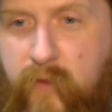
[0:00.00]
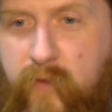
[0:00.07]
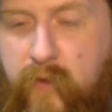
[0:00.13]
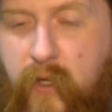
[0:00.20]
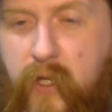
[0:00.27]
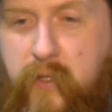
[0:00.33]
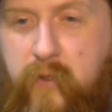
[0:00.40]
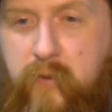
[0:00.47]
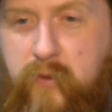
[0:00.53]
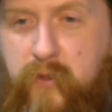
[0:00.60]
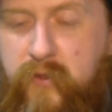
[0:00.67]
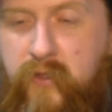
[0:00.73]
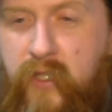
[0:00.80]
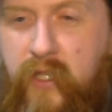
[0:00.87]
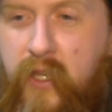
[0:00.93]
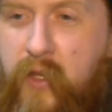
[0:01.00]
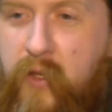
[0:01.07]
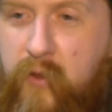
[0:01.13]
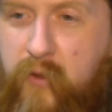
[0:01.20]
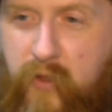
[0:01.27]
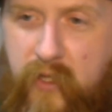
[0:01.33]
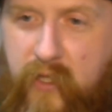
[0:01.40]
Very cool.
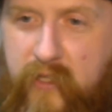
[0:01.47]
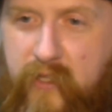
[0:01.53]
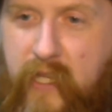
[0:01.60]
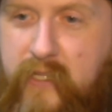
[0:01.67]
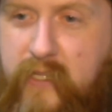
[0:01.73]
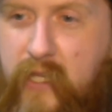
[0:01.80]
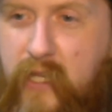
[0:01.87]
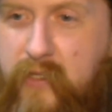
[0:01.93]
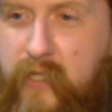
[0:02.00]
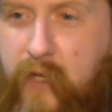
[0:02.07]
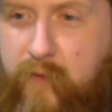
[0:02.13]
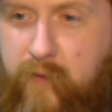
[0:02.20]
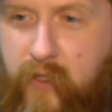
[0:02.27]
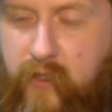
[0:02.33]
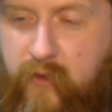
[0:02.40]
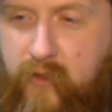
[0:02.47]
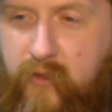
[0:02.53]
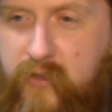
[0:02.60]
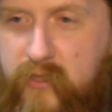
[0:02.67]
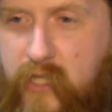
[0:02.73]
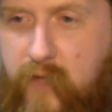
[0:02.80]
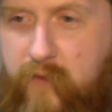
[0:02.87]
Well, and that's there's
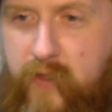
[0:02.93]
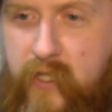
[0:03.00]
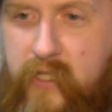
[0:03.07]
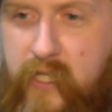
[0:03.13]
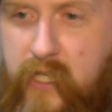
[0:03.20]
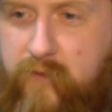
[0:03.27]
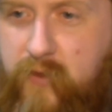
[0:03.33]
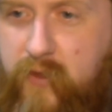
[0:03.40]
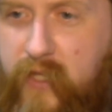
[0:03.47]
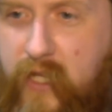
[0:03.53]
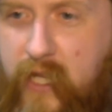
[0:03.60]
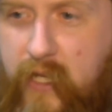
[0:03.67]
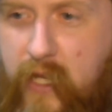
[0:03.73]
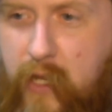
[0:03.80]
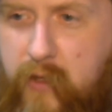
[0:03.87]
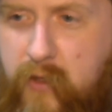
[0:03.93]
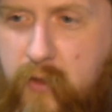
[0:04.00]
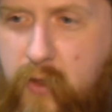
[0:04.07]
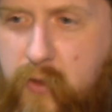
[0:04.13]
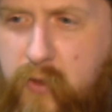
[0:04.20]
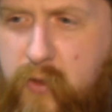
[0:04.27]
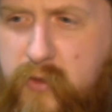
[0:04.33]
definitely a need for that. I
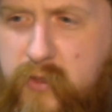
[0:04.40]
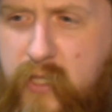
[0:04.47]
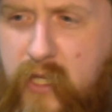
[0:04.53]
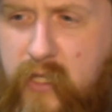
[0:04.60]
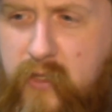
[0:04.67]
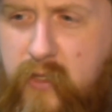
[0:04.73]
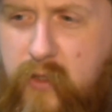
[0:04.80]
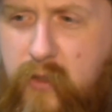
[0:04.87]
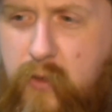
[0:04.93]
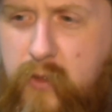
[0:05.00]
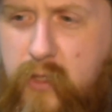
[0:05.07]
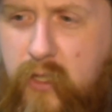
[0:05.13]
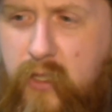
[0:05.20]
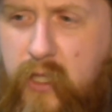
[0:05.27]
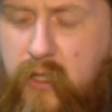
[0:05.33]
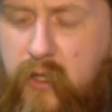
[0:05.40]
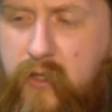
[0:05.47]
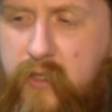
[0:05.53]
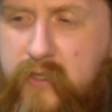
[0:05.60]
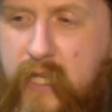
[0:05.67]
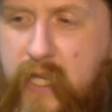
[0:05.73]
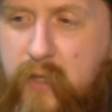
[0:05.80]
know you said you did a lot of
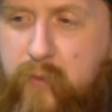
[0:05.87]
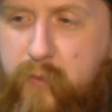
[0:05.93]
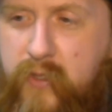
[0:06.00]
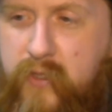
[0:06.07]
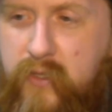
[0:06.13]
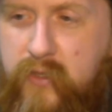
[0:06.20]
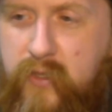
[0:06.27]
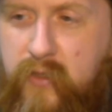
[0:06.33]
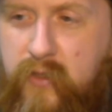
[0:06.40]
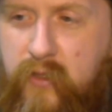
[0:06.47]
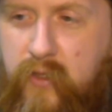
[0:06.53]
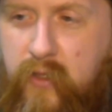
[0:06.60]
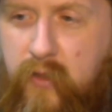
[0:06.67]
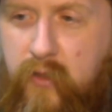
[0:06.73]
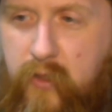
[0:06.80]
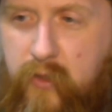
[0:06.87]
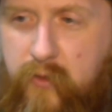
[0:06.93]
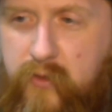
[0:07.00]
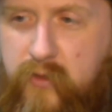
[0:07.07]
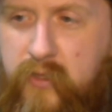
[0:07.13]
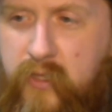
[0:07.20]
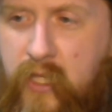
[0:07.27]
the second position
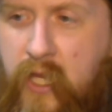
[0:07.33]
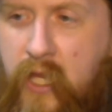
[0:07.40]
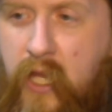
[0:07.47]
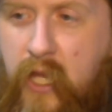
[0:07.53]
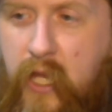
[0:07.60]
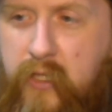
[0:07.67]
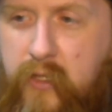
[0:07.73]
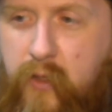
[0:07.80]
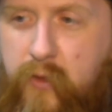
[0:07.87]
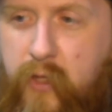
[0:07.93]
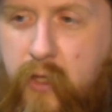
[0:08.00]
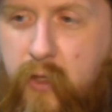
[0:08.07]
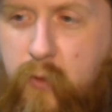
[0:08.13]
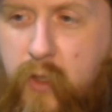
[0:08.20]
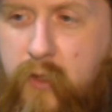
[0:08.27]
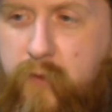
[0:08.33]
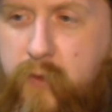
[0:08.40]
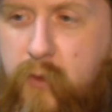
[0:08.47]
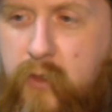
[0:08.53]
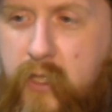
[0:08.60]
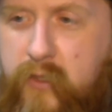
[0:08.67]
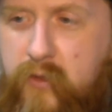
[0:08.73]
loans. I know that quite a
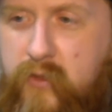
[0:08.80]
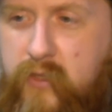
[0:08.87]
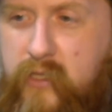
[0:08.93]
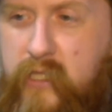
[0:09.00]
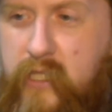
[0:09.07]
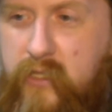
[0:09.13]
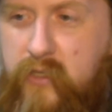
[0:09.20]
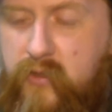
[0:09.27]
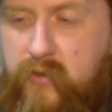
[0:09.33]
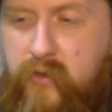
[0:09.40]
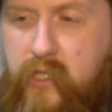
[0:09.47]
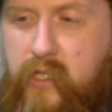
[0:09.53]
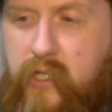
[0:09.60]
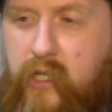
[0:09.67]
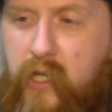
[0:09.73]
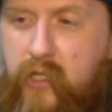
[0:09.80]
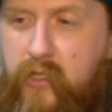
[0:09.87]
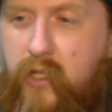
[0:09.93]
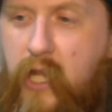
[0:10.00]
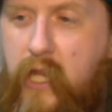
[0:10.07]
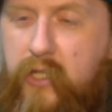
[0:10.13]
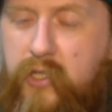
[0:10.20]
few lenders in the industry
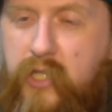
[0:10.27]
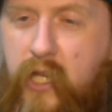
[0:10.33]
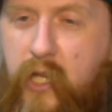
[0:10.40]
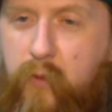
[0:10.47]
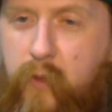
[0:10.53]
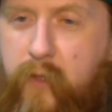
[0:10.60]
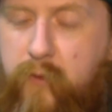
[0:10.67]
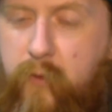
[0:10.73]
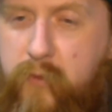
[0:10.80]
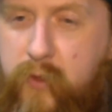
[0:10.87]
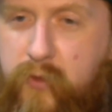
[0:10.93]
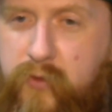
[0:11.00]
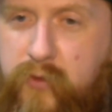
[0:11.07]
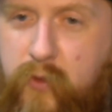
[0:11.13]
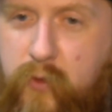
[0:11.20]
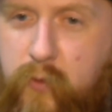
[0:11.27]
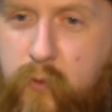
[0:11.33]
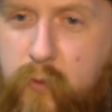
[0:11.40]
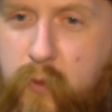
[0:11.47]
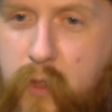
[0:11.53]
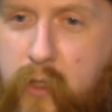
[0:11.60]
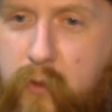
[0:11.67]
kind of shy away from those. So
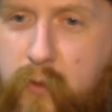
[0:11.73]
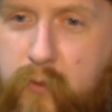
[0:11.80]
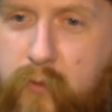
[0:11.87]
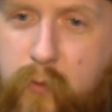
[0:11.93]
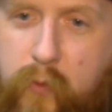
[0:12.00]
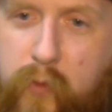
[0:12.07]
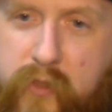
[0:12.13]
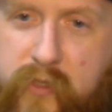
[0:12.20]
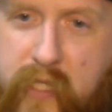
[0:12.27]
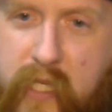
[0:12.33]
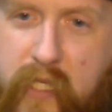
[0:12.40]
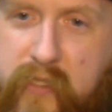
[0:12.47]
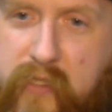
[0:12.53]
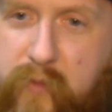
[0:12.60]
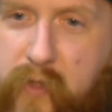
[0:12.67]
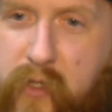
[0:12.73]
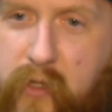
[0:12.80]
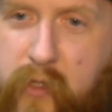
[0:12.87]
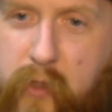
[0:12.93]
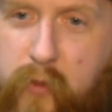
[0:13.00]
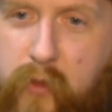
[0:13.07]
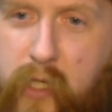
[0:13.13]
what was that something
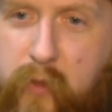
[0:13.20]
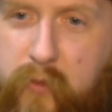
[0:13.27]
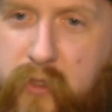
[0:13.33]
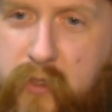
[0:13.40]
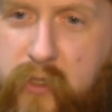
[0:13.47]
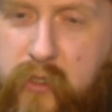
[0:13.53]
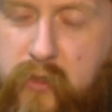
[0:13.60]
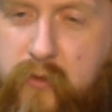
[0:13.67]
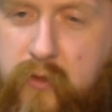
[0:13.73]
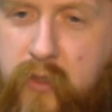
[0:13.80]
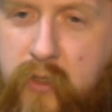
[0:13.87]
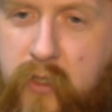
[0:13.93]
that you were able to do?